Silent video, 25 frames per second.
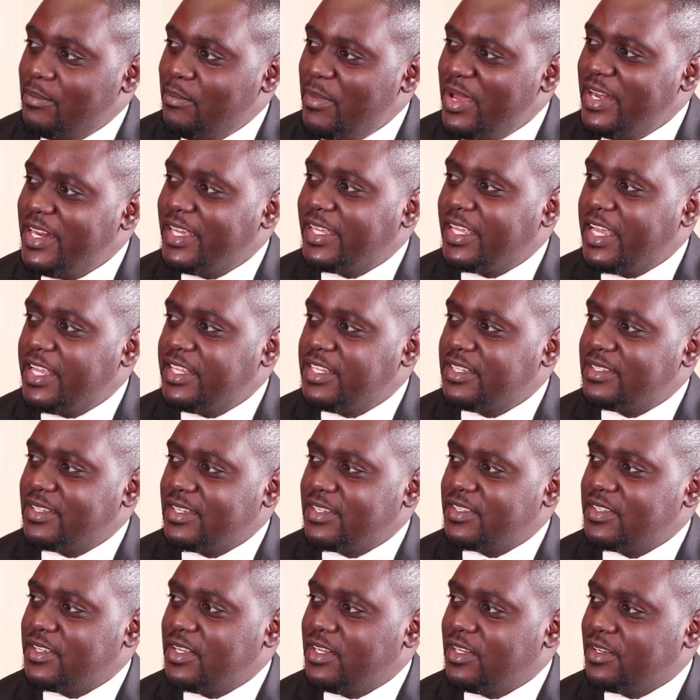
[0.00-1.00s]
many
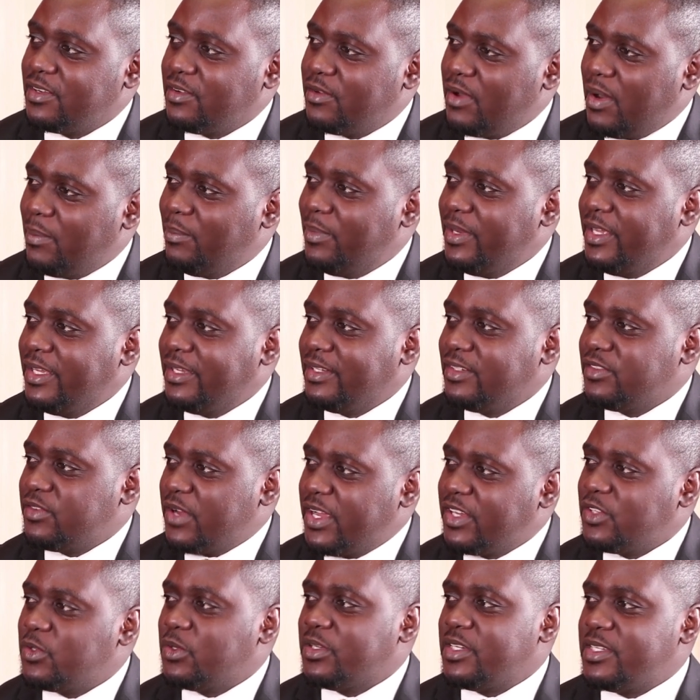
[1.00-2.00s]
Kenyans are still grappling,
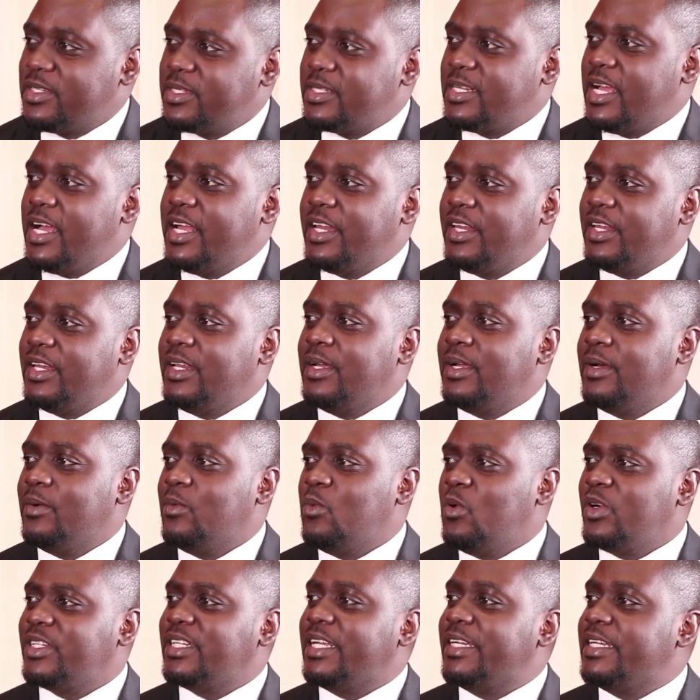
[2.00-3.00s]
trying to understand
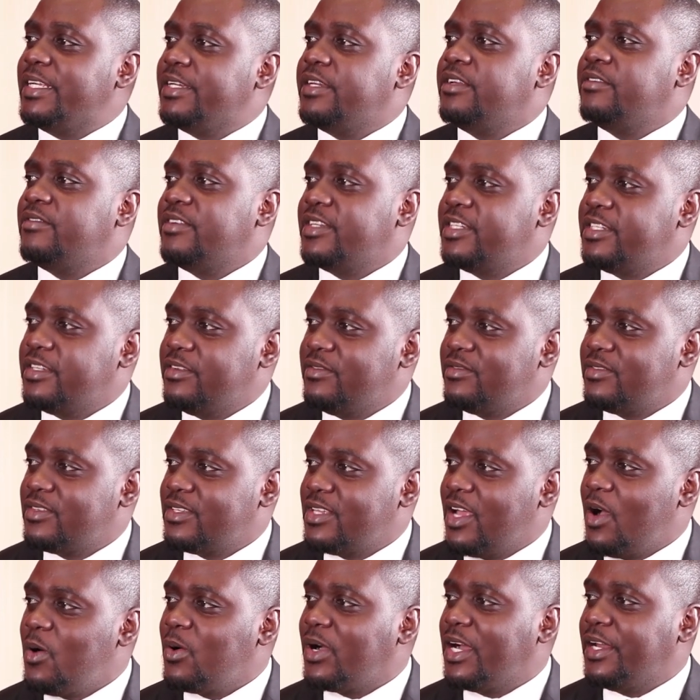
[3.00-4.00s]
what are
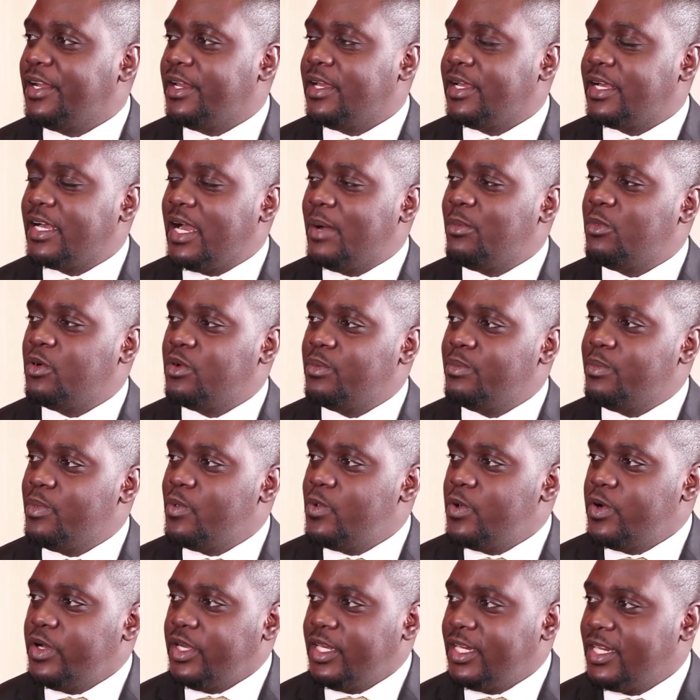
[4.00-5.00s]
derivatives? How can I come on
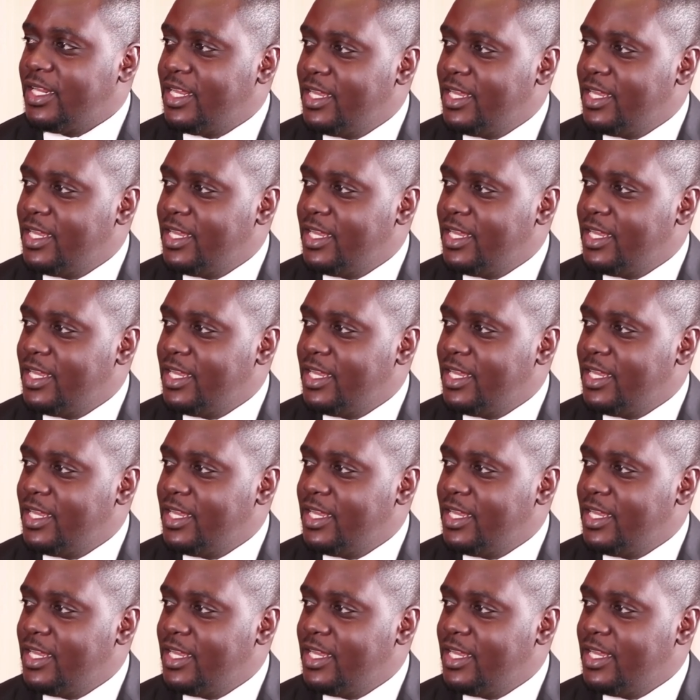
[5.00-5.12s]
board?